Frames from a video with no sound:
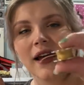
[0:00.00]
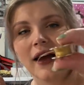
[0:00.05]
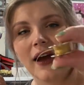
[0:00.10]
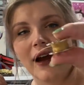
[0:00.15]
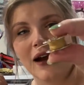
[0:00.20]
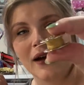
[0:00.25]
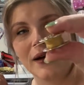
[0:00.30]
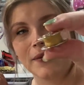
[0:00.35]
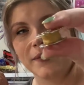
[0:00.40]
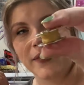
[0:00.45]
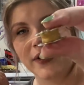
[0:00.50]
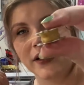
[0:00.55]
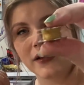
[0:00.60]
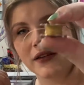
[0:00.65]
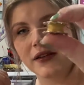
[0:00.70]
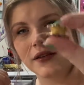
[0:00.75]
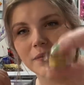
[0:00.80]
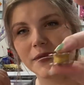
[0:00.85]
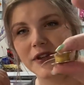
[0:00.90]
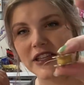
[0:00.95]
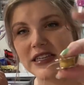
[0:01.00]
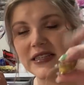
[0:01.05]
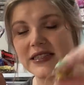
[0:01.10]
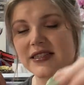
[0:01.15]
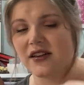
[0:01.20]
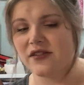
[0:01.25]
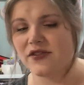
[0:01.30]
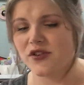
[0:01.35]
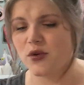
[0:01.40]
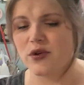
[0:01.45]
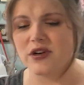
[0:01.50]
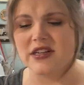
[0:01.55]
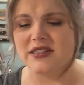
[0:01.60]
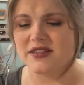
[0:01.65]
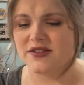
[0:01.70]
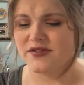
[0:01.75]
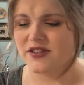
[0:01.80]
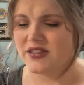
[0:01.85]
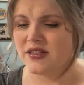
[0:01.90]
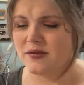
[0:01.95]
Um, but these silver
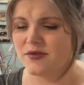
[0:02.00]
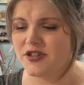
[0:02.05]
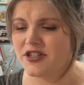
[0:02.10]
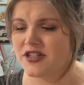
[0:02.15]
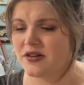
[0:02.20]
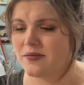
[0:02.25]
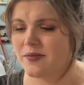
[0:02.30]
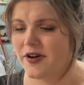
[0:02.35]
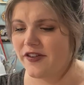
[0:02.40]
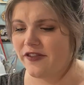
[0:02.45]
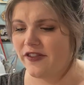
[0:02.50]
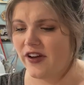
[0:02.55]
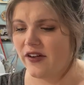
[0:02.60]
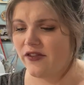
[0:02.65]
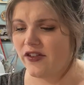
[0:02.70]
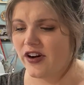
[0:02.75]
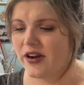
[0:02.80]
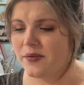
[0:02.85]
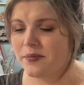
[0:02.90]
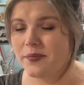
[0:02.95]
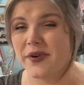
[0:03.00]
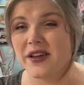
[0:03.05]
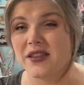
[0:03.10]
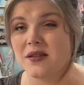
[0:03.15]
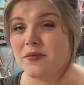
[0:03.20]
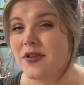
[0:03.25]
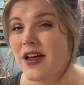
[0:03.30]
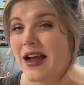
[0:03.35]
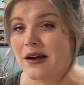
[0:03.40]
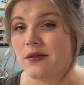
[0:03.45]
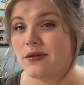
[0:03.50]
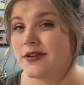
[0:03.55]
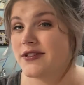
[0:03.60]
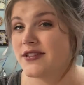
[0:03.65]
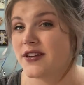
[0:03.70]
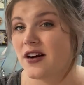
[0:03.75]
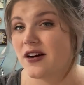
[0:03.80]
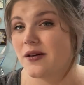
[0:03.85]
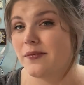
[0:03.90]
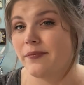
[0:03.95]
ones, for some reason, are my favorite, but the black ones
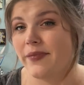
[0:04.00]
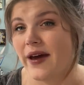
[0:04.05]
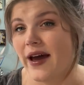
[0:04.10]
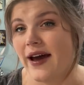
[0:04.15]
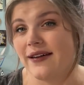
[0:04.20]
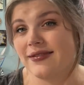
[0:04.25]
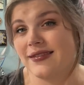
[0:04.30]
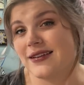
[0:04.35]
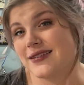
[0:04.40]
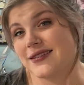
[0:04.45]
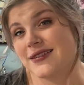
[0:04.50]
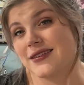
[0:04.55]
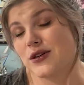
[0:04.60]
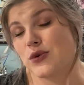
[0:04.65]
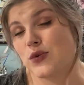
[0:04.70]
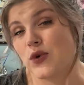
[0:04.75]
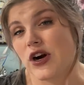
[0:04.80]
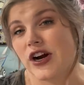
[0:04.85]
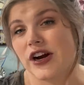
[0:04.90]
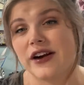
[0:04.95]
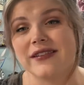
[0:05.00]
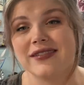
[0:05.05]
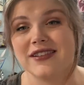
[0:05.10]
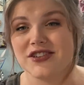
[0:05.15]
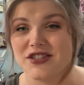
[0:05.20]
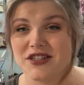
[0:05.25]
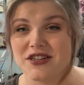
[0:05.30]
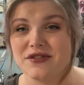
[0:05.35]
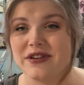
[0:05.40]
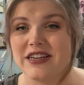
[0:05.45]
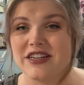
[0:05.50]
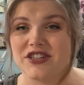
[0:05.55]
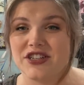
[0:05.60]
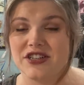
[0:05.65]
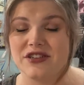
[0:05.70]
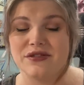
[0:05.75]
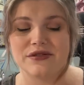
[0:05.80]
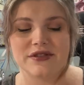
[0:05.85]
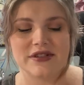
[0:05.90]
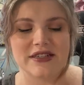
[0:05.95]
aren't bad. They still work. There's no
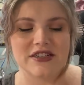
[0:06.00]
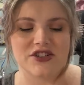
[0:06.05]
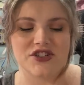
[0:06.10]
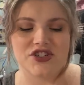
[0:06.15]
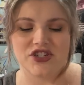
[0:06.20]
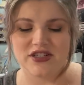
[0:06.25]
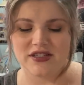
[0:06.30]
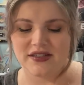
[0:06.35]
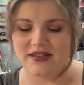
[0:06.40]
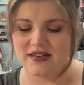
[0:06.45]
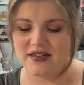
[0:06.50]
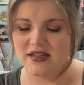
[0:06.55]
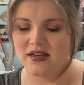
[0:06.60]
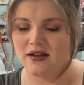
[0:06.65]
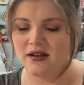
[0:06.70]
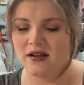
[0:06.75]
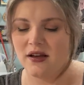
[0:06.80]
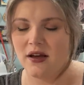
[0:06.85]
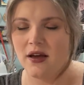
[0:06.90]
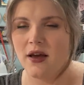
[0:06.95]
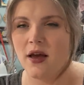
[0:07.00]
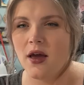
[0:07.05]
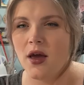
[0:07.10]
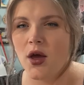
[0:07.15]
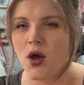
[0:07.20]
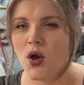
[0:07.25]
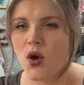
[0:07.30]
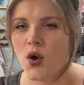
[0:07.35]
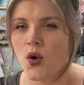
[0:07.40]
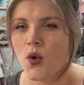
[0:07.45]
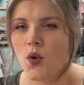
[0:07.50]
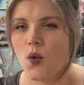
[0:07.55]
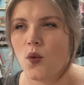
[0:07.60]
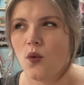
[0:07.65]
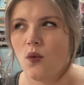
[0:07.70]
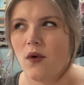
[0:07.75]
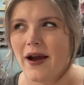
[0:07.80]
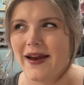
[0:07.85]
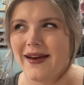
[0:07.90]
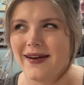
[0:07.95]
issues. It's just
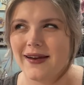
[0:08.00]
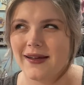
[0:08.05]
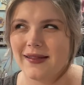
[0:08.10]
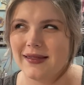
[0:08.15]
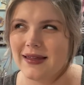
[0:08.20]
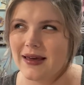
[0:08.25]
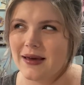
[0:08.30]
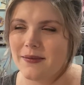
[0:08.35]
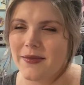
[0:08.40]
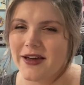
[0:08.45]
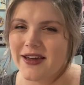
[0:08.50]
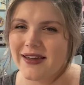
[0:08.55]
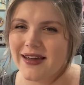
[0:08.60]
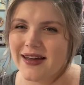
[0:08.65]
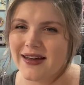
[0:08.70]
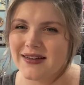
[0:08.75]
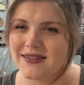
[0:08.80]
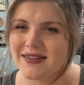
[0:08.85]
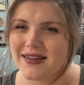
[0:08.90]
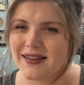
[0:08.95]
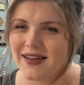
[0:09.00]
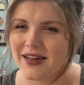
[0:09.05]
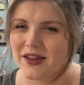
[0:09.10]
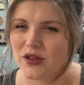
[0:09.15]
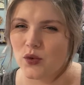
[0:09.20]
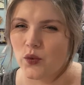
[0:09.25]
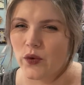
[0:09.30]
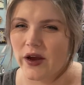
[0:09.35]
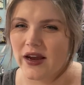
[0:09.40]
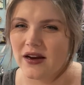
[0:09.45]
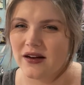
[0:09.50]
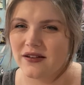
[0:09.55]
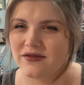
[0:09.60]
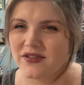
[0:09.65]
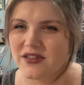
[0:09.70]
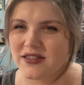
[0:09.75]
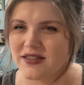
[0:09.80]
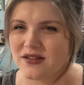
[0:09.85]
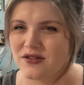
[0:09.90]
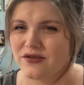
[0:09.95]
winding them, I guess. I like the weight of
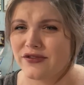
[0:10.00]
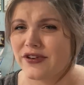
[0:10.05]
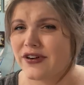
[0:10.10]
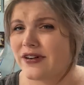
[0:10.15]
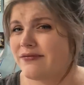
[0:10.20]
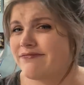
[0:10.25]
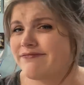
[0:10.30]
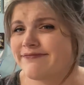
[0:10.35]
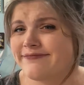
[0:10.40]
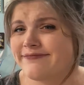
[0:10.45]
the silver.